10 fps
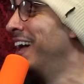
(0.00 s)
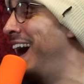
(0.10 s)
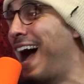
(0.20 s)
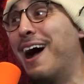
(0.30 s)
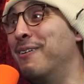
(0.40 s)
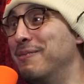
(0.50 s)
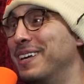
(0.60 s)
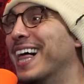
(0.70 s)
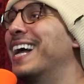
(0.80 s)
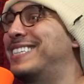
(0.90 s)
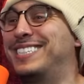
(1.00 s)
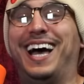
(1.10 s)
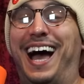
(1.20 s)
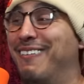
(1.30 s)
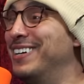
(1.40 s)
I would be like,
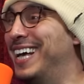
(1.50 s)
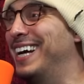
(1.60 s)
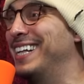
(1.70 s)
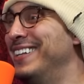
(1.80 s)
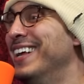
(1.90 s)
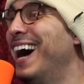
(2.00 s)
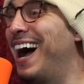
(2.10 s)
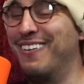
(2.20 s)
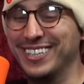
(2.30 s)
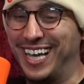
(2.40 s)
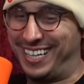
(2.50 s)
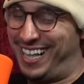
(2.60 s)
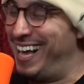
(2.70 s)
one on that, one dog. I want that